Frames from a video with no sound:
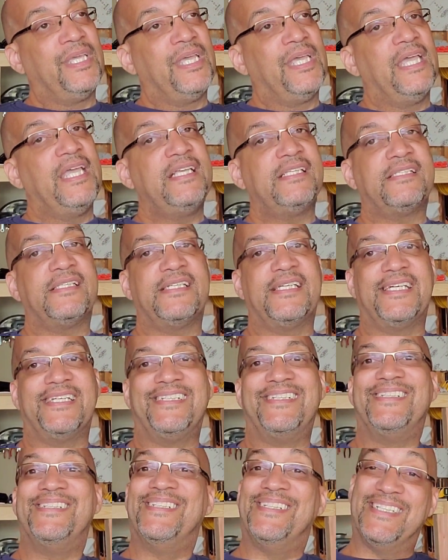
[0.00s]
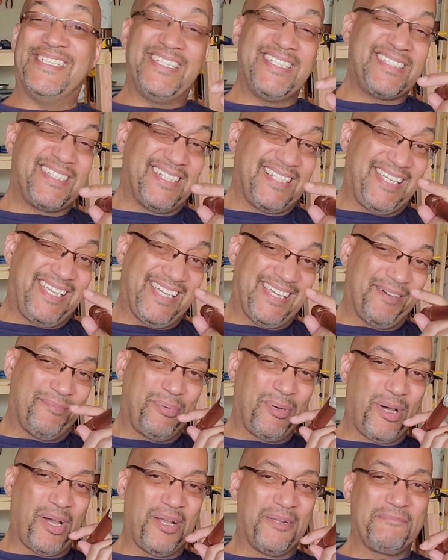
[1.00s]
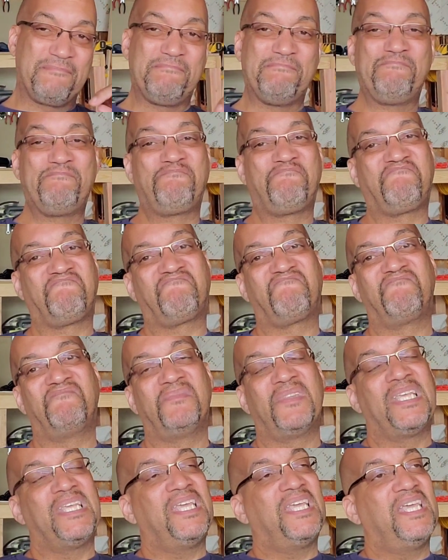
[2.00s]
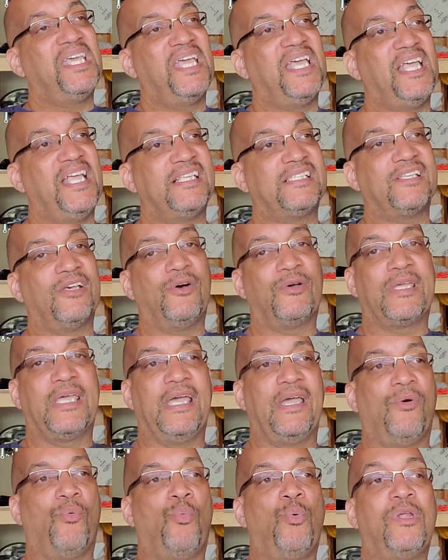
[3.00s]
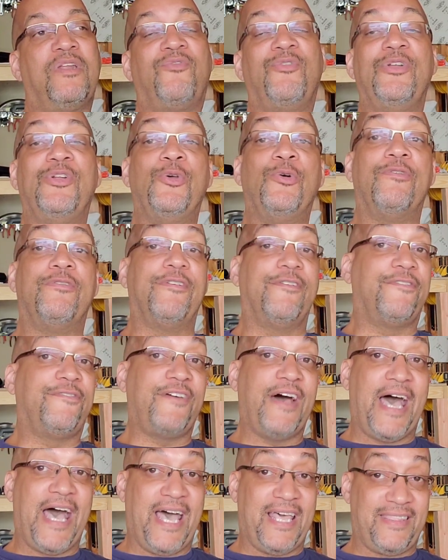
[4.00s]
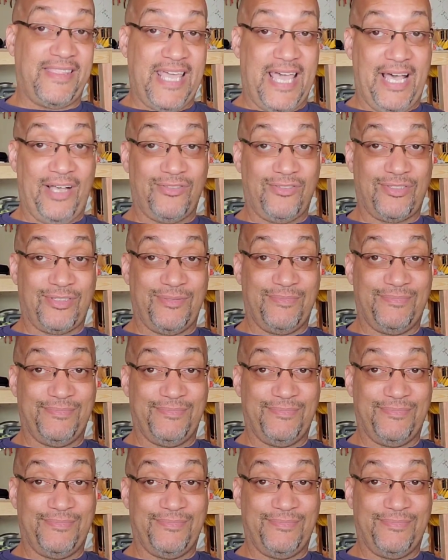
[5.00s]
He said, now this is the kicker part. He said, okay, what if we do it for 5,000?